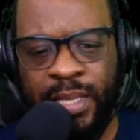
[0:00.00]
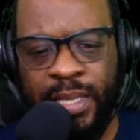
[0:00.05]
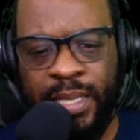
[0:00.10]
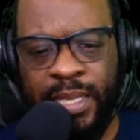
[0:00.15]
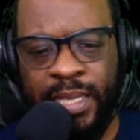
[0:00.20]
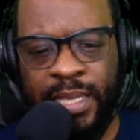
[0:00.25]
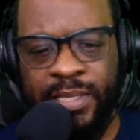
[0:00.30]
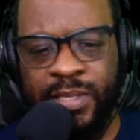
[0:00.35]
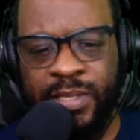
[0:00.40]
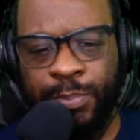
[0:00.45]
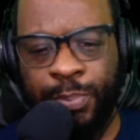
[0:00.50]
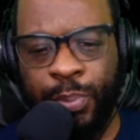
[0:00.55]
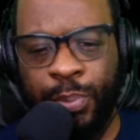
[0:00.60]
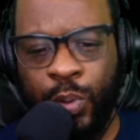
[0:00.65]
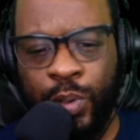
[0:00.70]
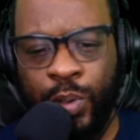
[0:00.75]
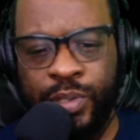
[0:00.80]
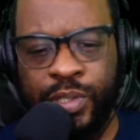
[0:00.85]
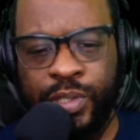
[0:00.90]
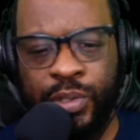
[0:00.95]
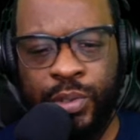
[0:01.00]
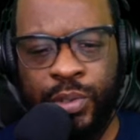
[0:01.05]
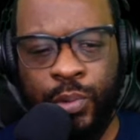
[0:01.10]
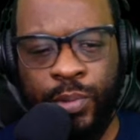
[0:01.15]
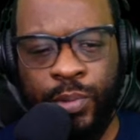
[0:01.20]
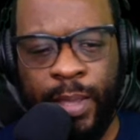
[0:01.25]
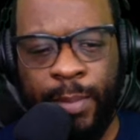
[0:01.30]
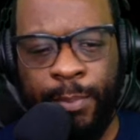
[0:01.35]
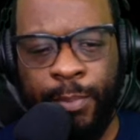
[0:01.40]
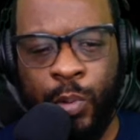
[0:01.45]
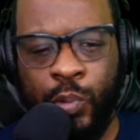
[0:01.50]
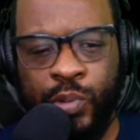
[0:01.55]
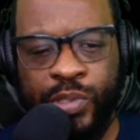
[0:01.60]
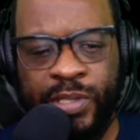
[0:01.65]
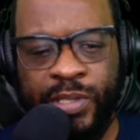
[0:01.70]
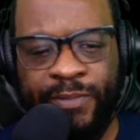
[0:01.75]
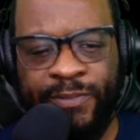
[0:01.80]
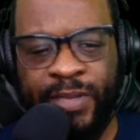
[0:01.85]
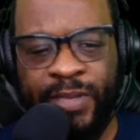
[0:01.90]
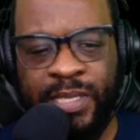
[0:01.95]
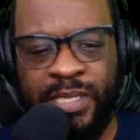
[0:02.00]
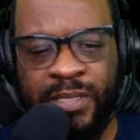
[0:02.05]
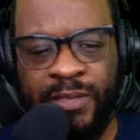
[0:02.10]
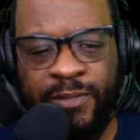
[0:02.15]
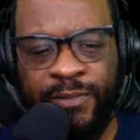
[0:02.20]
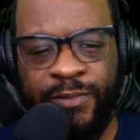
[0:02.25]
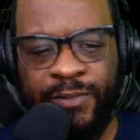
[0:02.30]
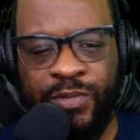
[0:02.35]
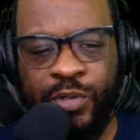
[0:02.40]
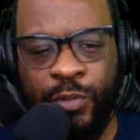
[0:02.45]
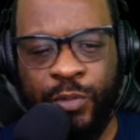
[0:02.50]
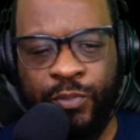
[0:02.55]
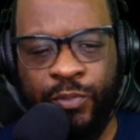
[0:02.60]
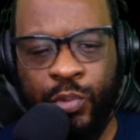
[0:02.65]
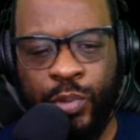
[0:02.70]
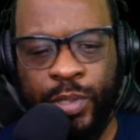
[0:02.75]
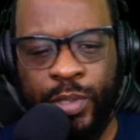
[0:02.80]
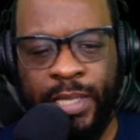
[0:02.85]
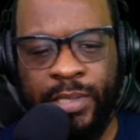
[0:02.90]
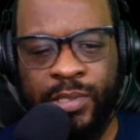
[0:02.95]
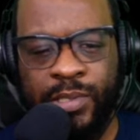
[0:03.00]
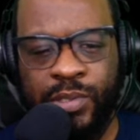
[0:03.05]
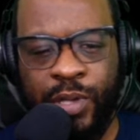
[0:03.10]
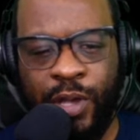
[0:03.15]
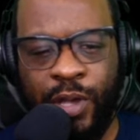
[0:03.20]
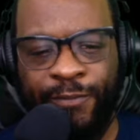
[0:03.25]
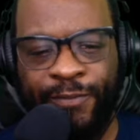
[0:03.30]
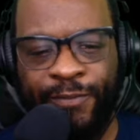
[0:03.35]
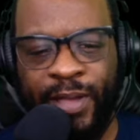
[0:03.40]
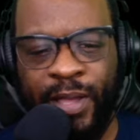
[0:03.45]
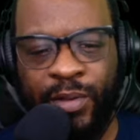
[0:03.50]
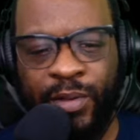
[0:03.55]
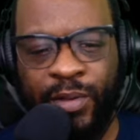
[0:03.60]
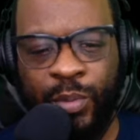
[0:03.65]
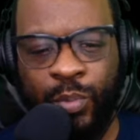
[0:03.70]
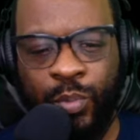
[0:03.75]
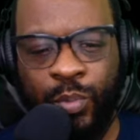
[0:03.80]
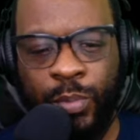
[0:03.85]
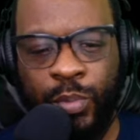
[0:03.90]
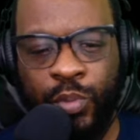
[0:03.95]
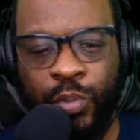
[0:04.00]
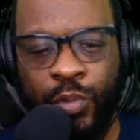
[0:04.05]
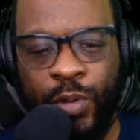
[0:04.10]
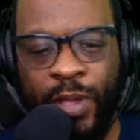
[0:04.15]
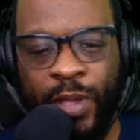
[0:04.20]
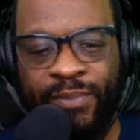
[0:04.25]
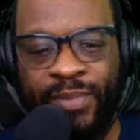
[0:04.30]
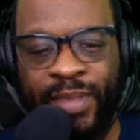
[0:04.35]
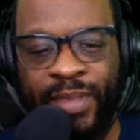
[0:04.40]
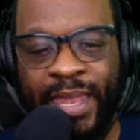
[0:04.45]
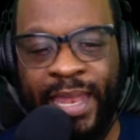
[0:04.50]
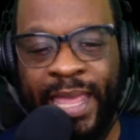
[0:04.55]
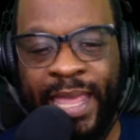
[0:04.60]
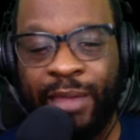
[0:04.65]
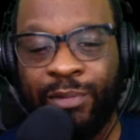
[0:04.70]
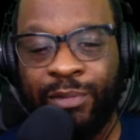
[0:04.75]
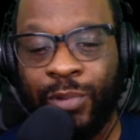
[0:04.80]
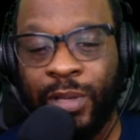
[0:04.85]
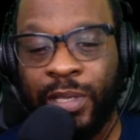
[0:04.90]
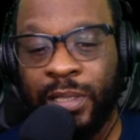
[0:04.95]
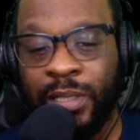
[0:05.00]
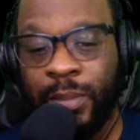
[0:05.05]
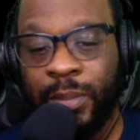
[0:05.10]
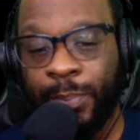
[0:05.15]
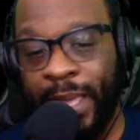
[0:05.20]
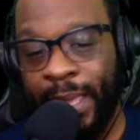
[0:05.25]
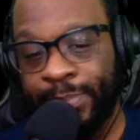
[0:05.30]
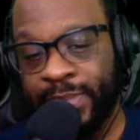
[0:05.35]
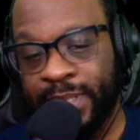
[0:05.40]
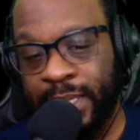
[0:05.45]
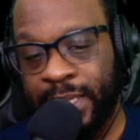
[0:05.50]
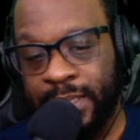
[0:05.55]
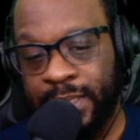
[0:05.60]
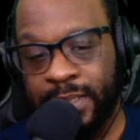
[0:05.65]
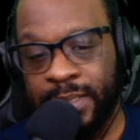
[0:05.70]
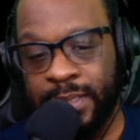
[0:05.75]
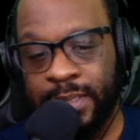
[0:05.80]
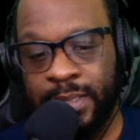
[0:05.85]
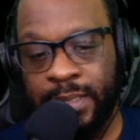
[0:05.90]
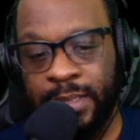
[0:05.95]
It's important to know that most invasive cervical cancers are found in women who have not had regular Pap tests.